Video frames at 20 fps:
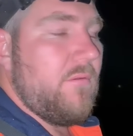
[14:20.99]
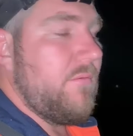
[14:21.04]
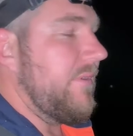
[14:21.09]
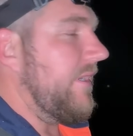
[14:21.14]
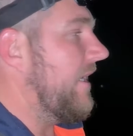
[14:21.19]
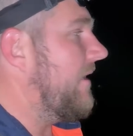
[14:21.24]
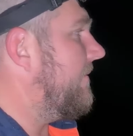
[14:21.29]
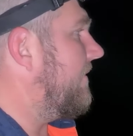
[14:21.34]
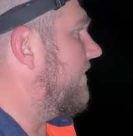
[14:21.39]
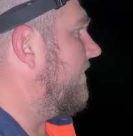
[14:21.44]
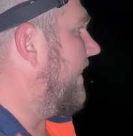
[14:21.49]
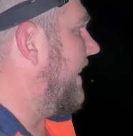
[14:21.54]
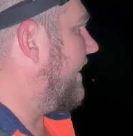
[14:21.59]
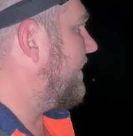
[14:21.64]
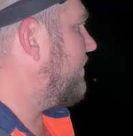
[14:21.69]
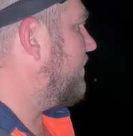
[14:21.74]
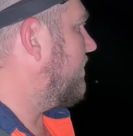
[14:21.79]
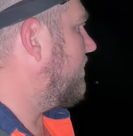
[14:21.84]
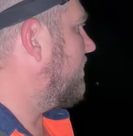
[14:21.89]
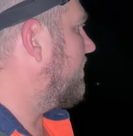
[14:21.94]

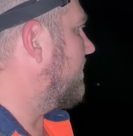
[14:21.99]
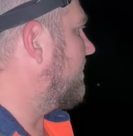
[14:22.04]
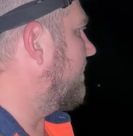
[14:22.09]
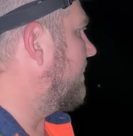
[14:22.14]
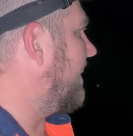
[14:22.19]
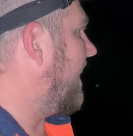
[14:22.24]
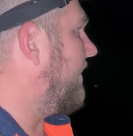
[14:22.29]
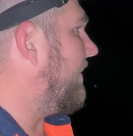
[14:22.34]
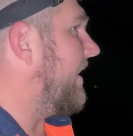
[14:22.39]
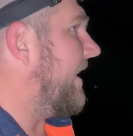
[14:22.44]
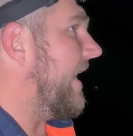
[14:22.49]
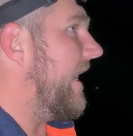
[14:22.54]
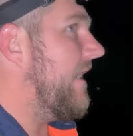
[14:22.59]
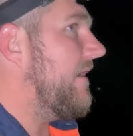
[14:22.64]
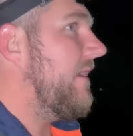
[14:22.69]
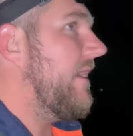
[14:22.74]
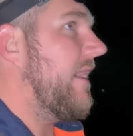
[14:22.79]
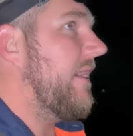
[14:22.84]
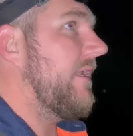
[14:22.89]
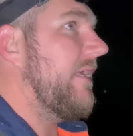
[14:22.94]
Because it'd come in handy